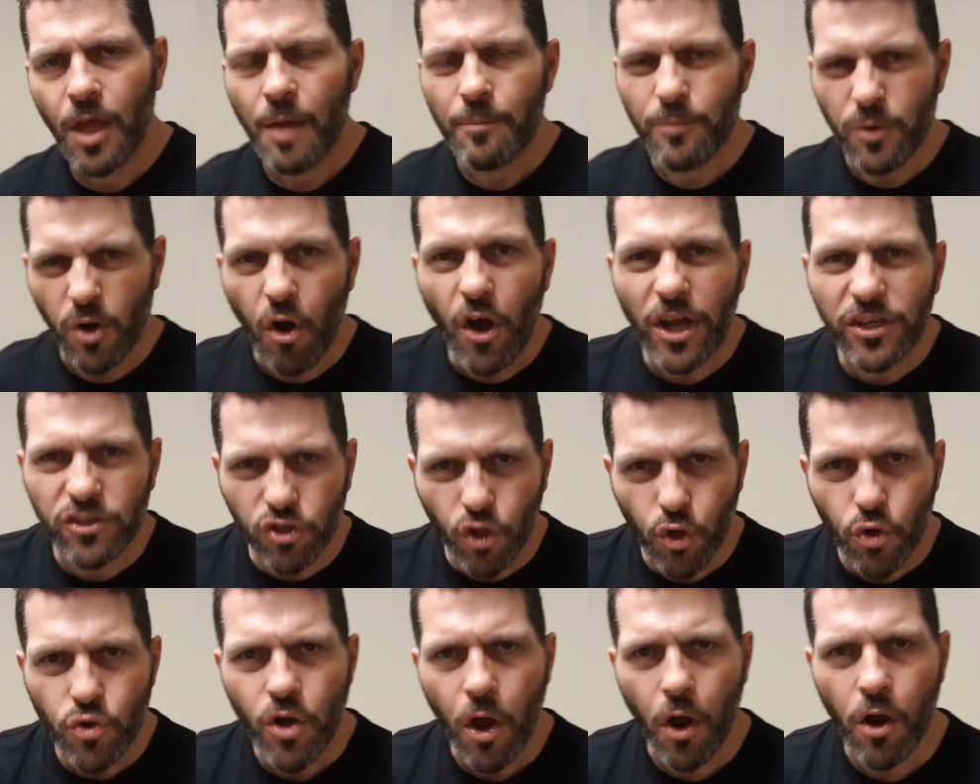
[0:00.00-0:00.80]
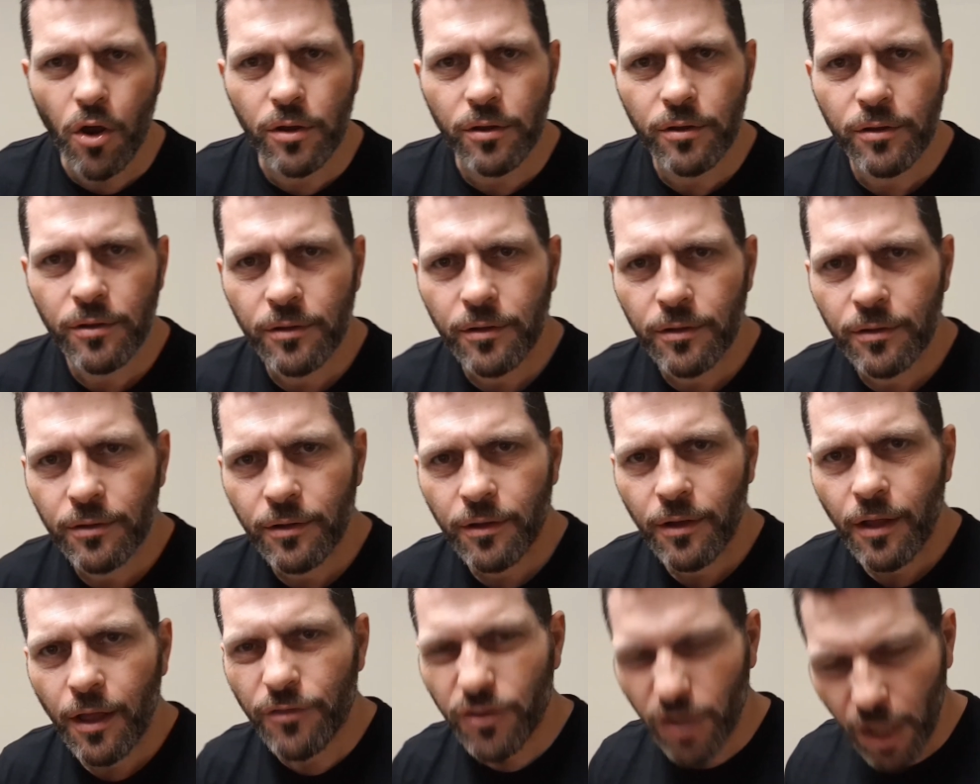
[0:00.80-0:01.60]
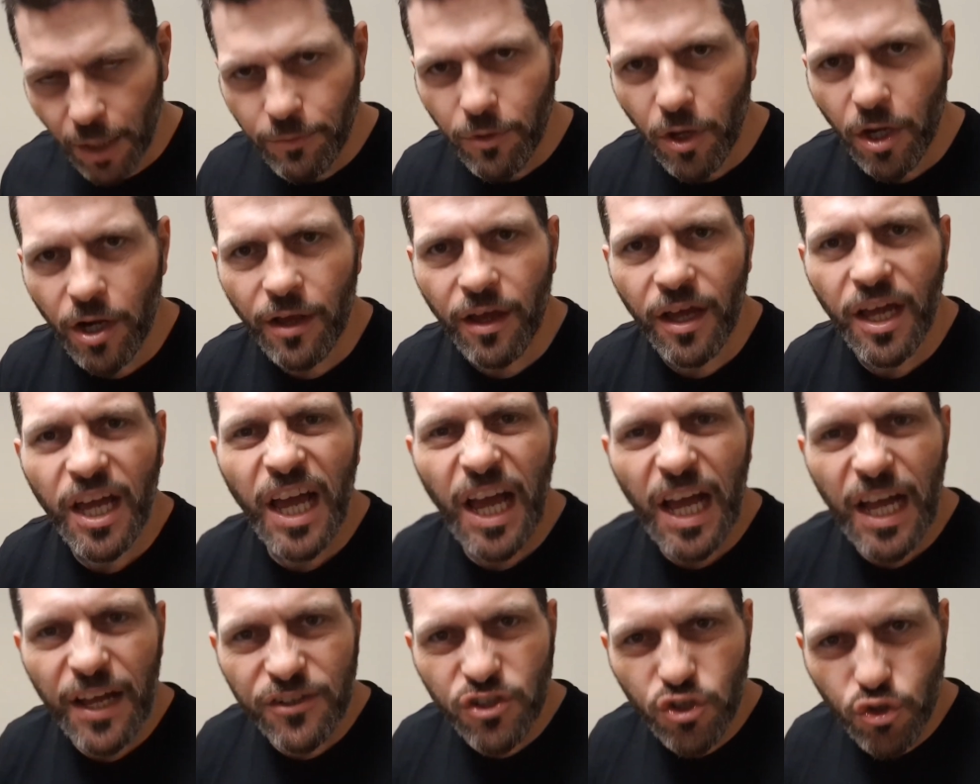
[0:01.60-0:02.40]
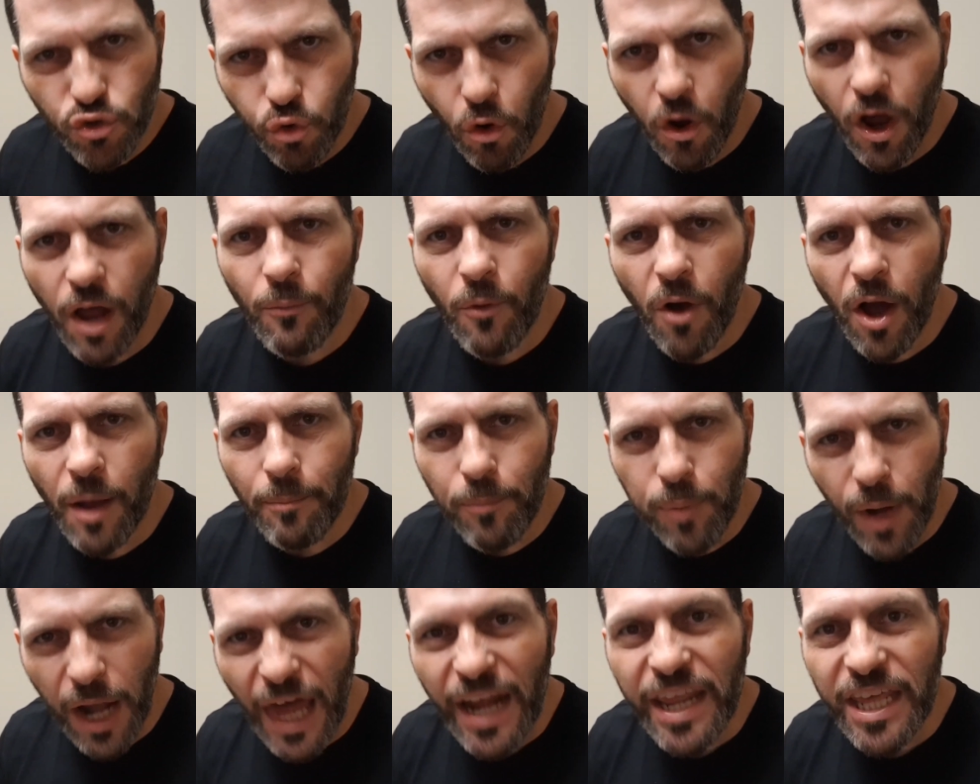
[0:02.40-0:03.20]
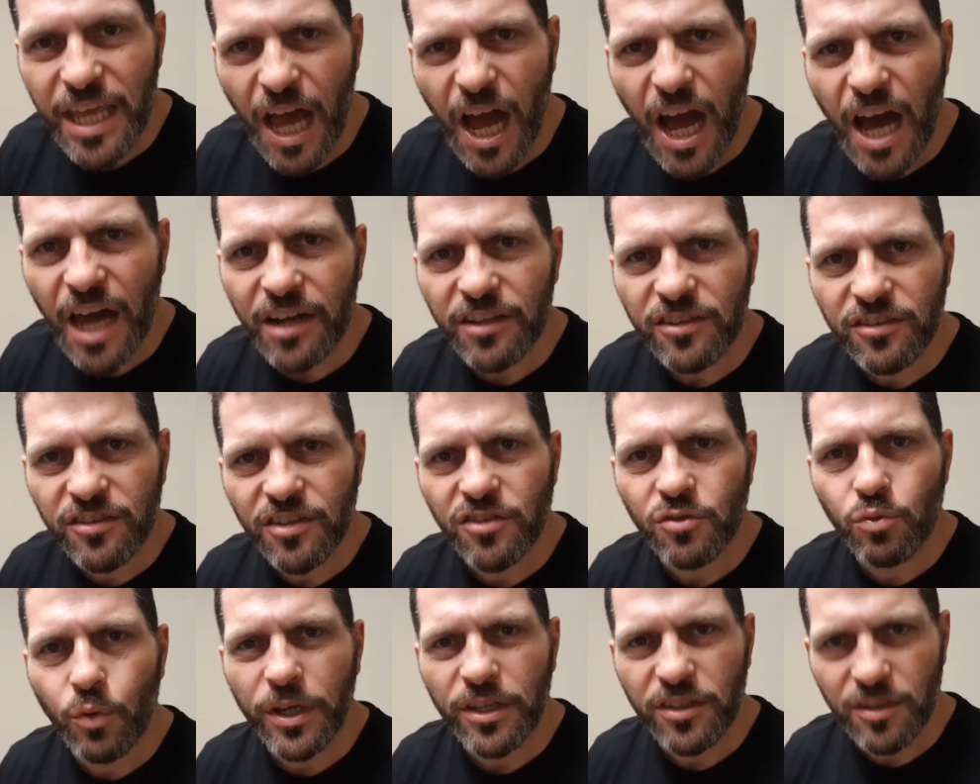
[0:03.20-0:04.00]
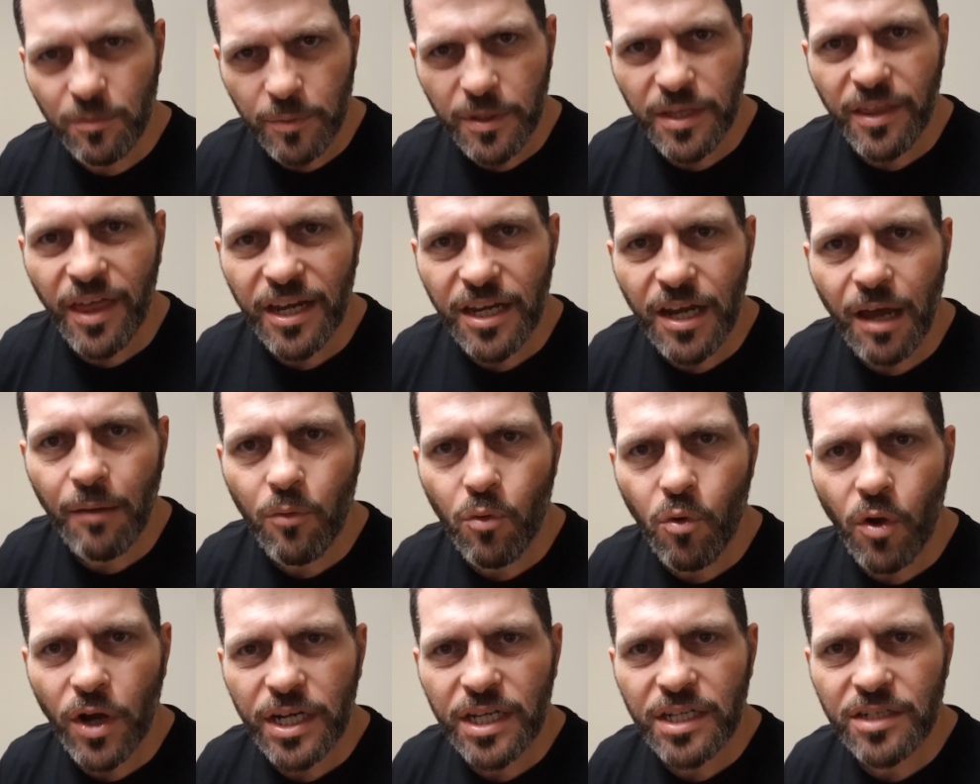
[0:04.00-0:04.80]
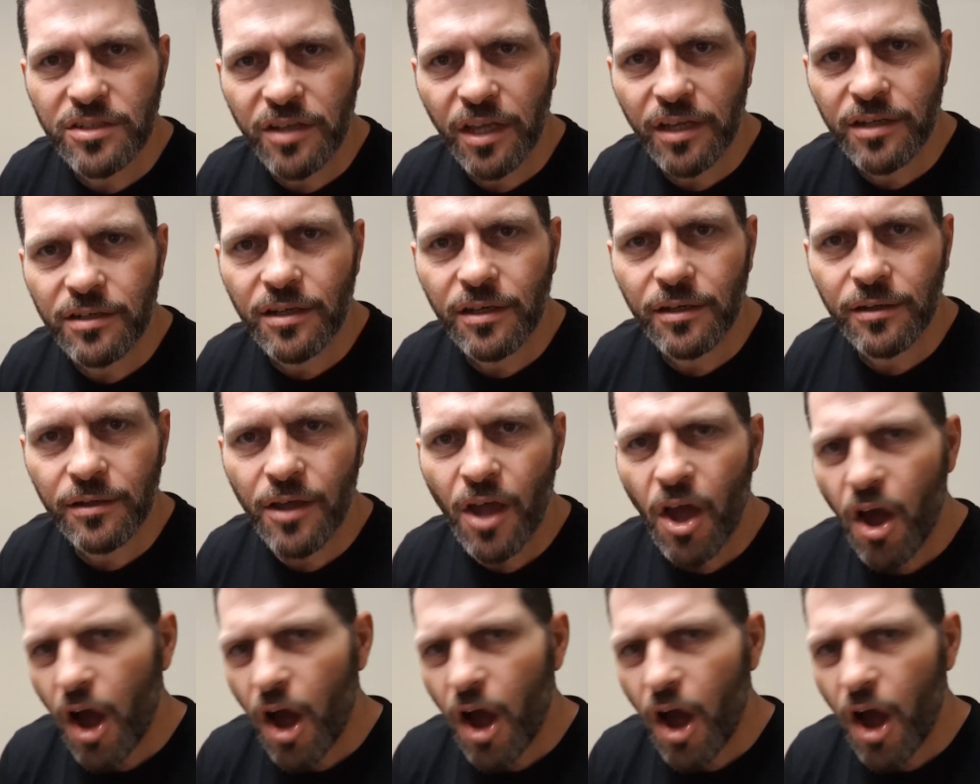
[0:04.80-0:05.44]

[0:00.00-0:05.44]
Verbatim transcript: But I do know that I'm going to try my bloody hardest this week to be that number one contender.